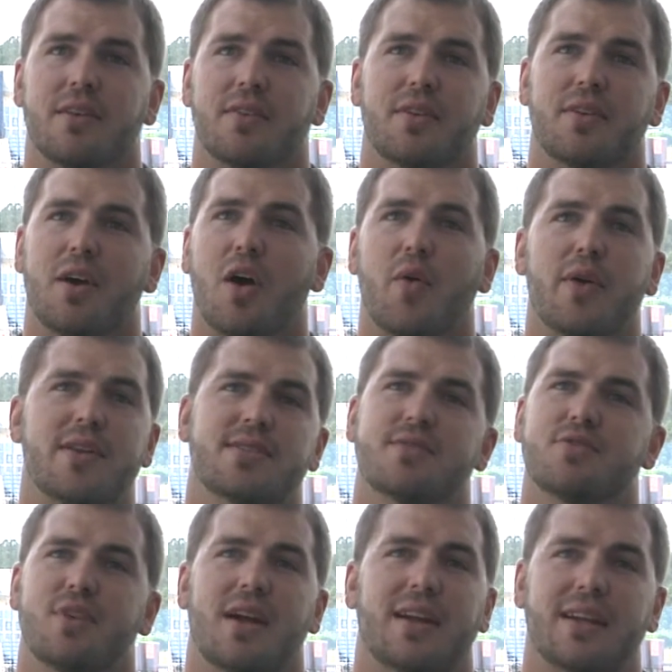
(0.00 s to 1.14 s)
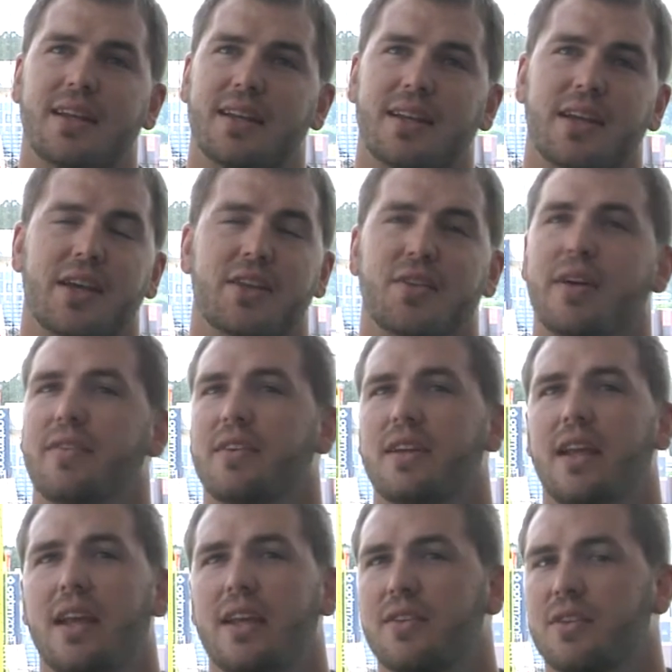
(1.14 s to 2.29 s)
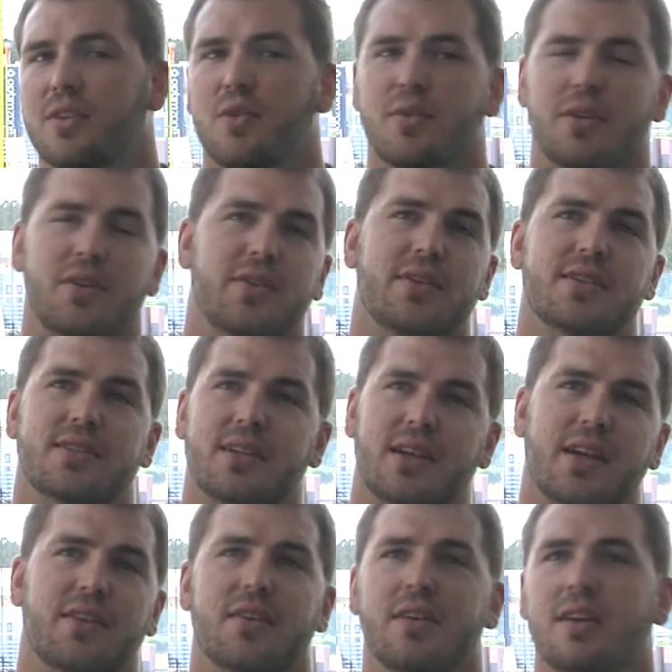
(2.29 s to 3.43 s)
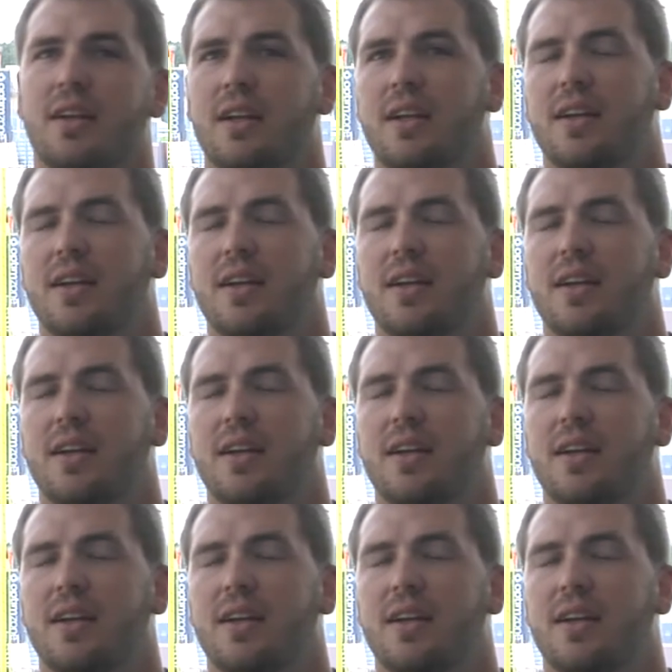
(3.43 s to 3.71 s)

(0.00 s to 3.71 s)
They're always trying to get together every day. They're going to do this together.